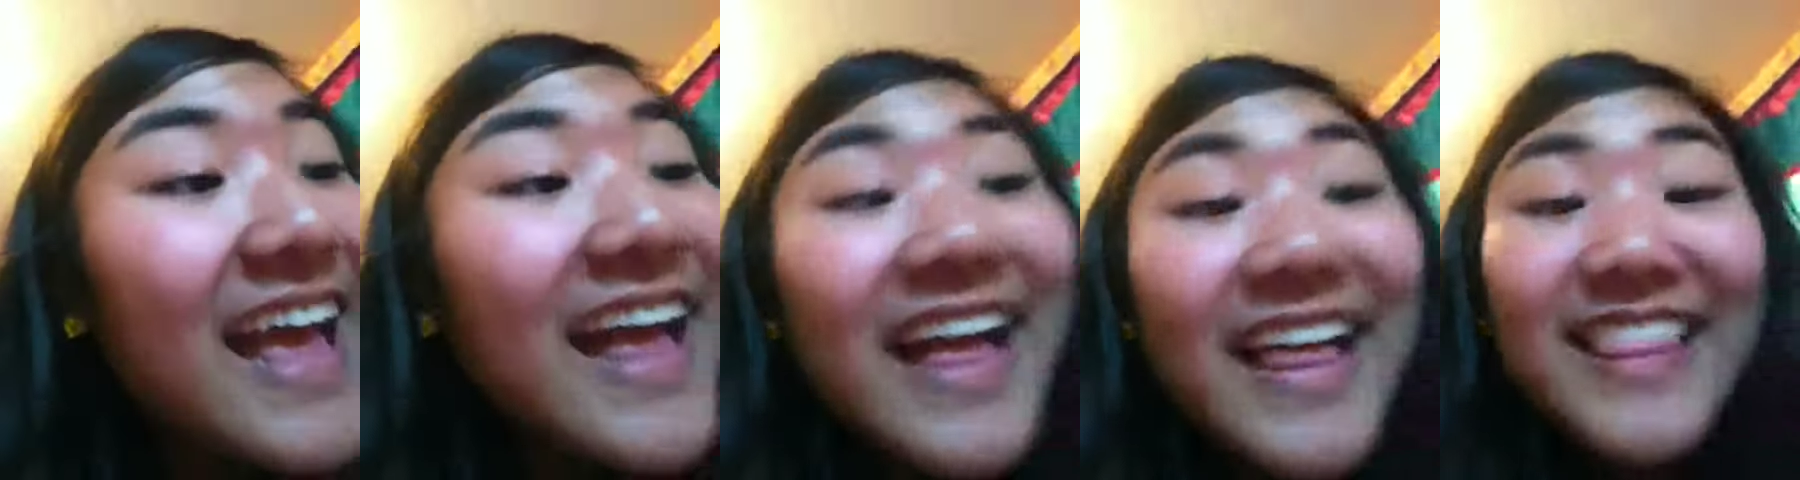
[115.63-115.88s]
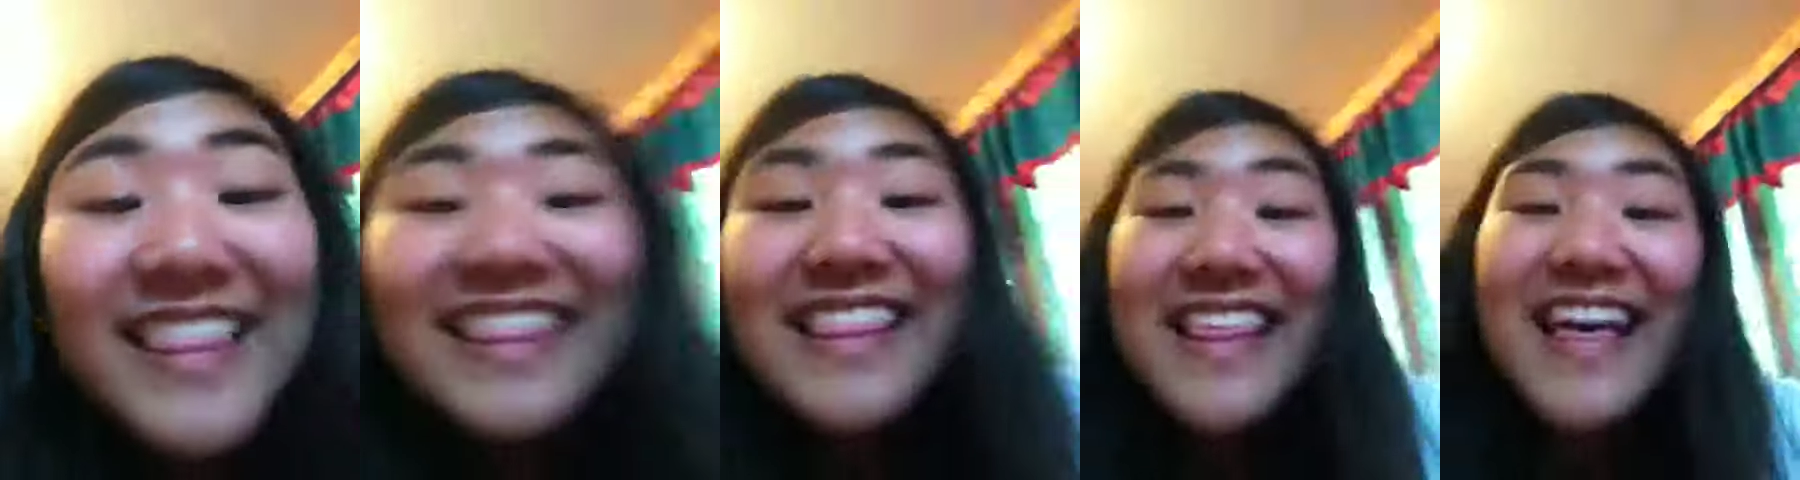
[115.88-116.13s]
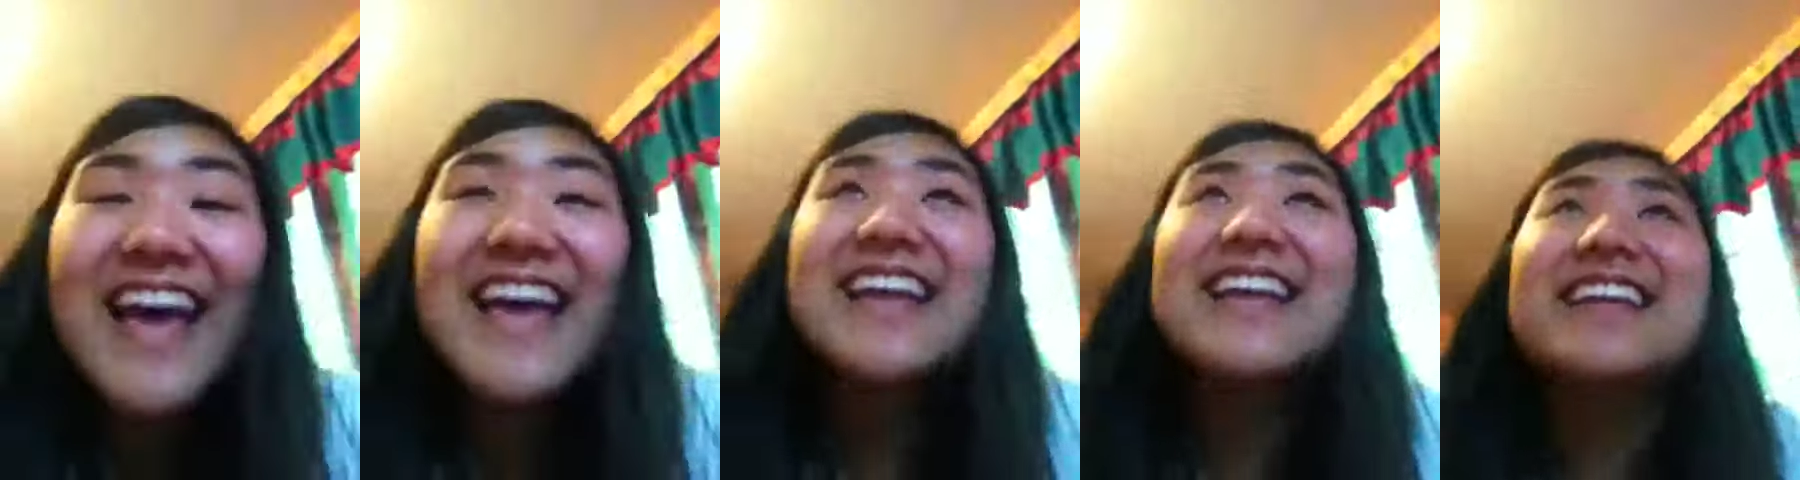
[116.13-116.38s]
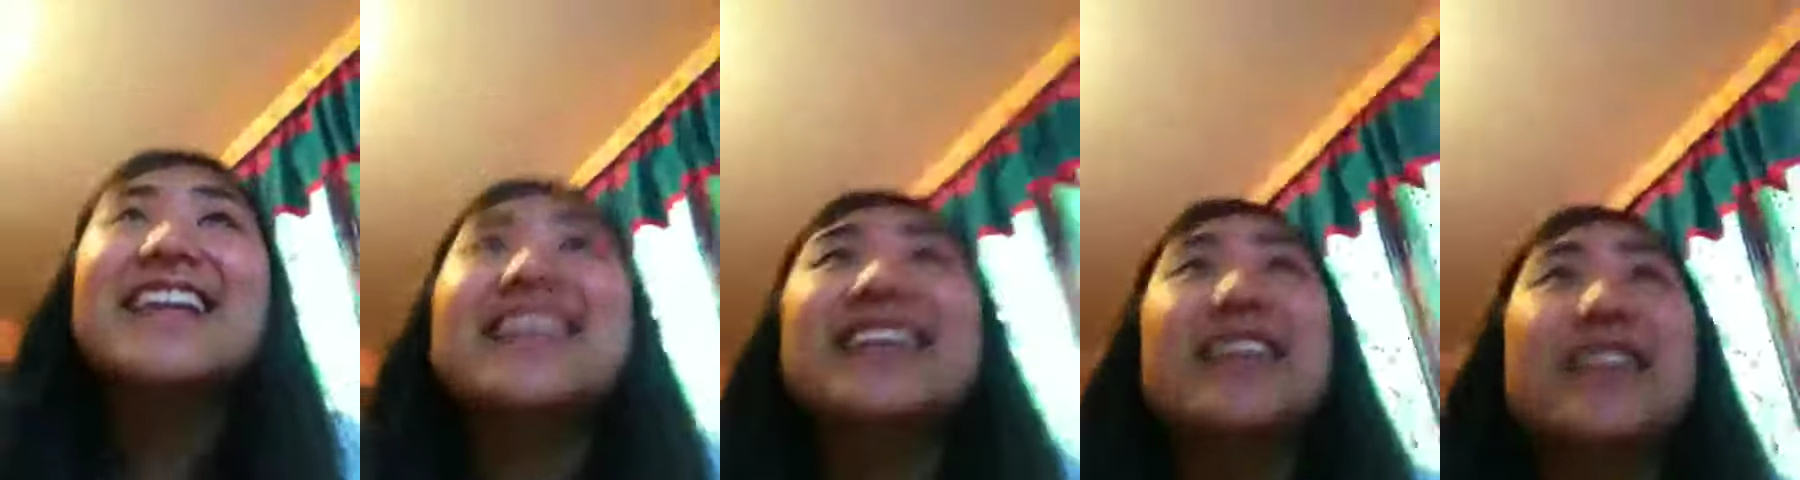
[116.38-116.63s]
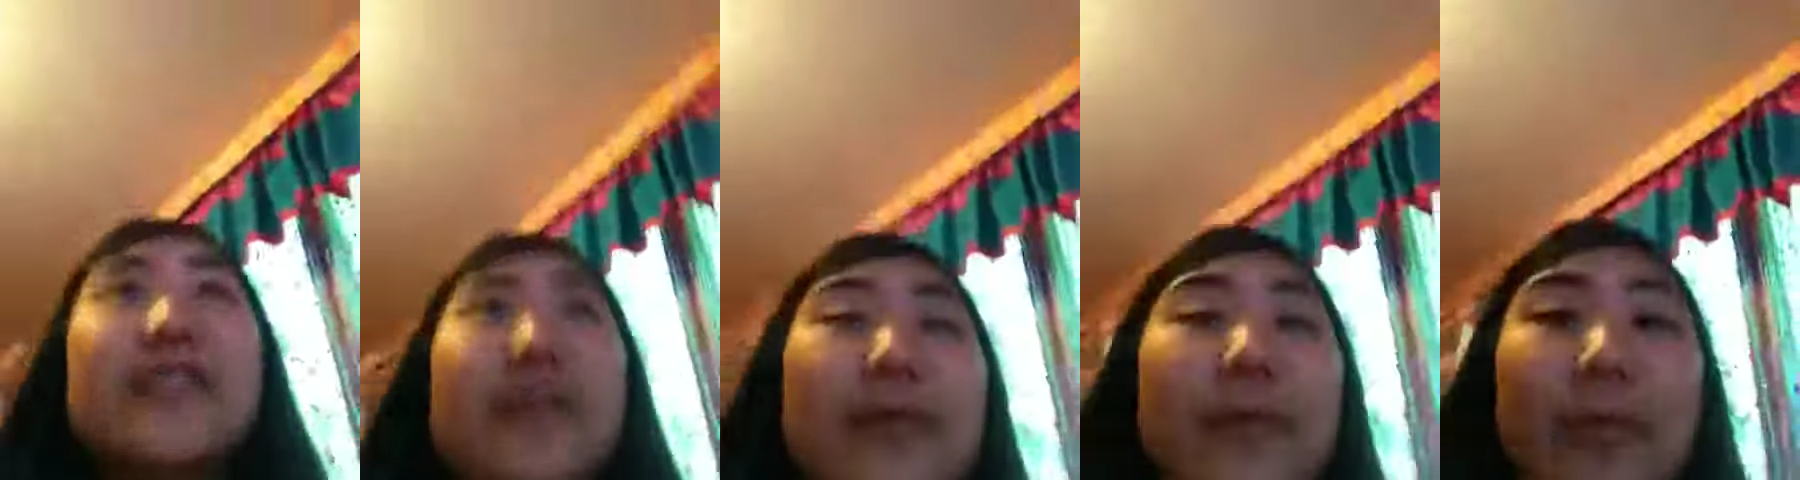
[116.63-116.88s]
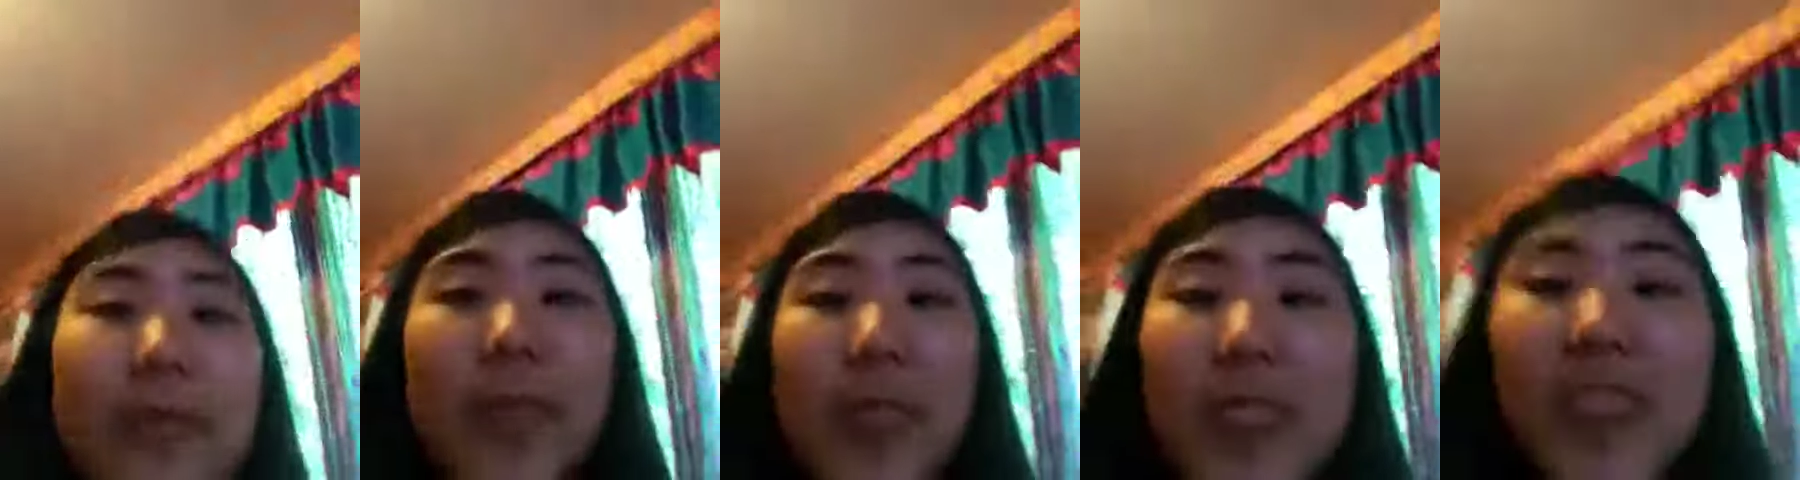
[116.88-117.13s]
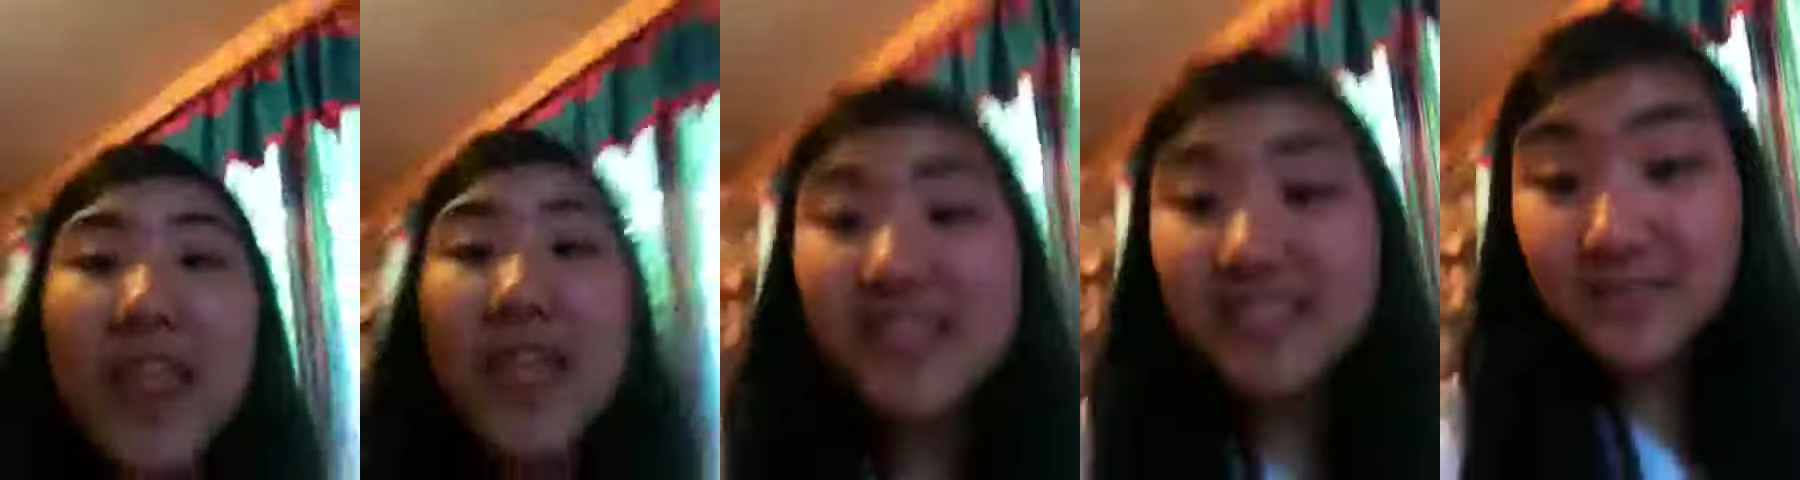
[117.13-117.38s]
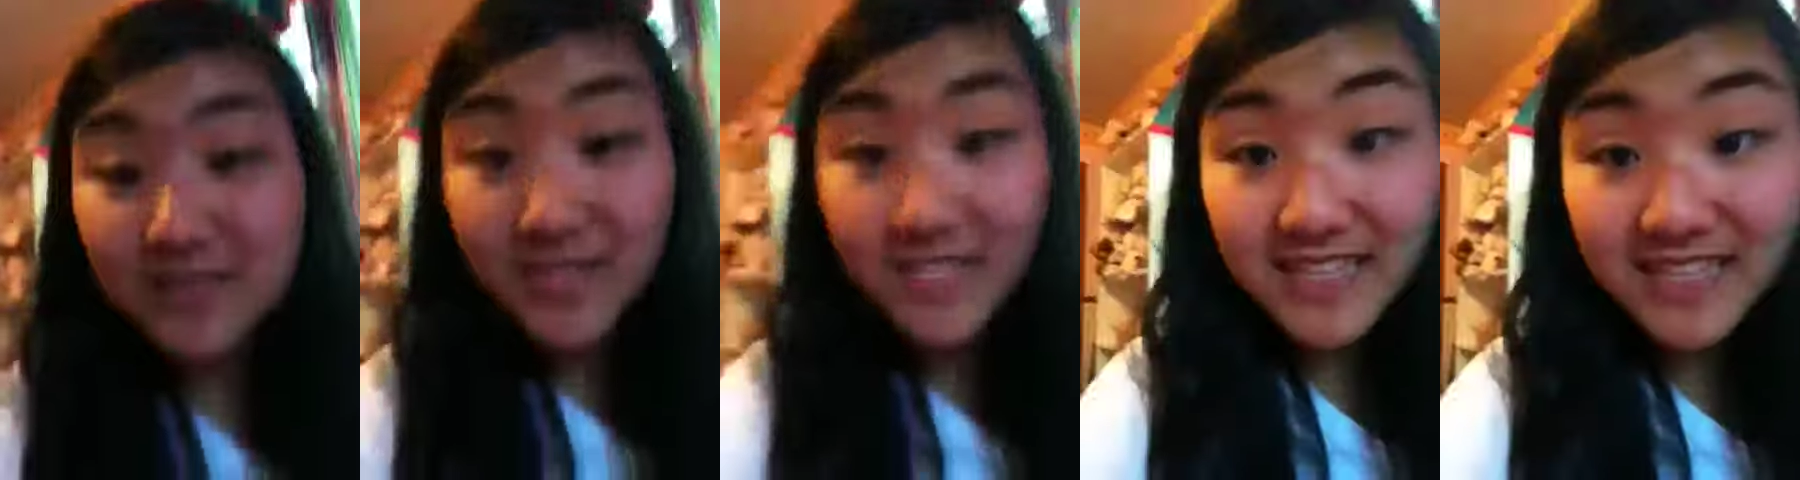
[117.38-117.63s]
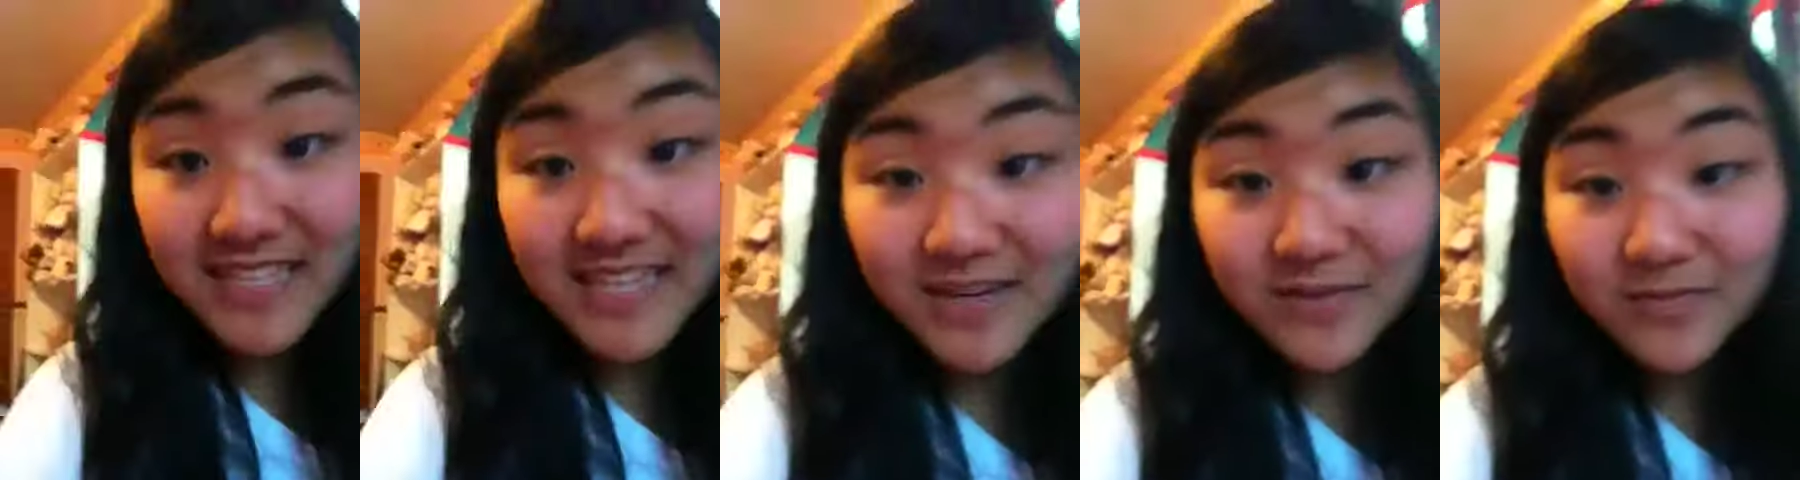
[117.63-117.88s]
And then, something that